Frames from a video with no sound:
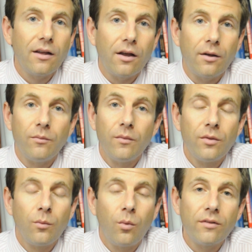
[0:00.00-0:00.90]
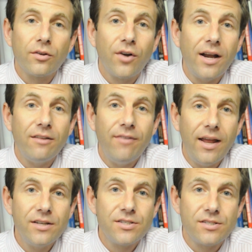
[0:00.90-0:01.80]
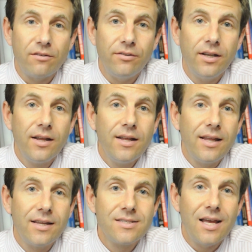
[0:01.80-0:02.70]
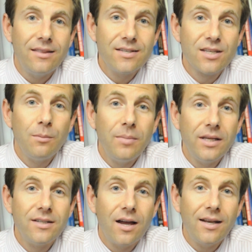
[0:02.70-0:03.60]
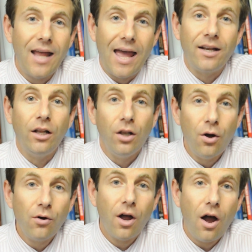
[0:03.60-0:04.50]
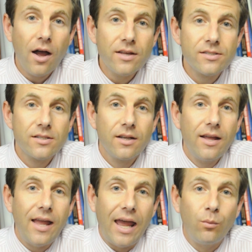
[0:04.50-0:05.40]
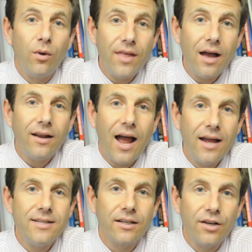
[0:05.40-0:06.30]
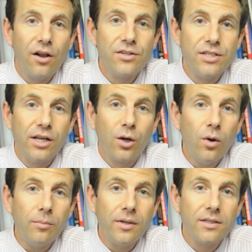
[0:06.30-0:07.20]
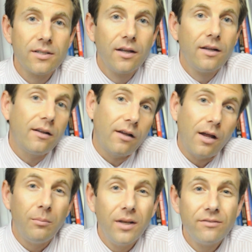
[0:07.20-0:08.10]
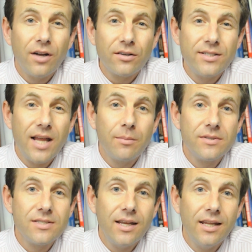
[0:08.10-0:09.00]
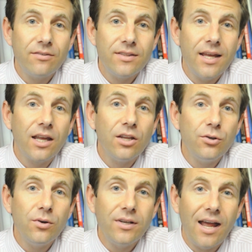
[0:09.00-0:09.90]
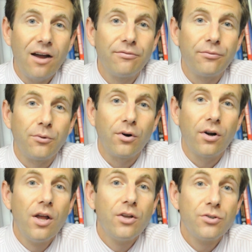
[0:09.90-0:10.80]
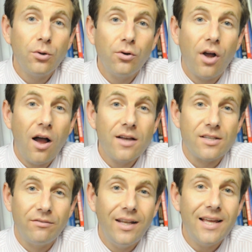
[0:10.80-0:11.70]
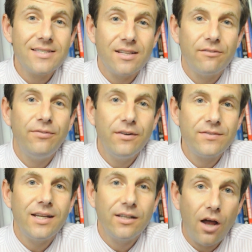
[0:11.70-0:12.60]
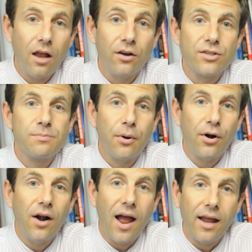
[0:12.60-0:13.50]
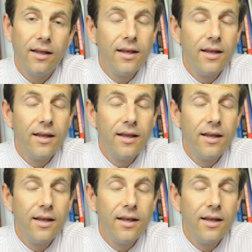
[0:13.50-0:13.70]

Uh, one of the great advantages of it is that this can be done at a low cost and without high technology equipment. And I believe Dr. Tabin said even they can do it now for total cost of less than $15 per eye,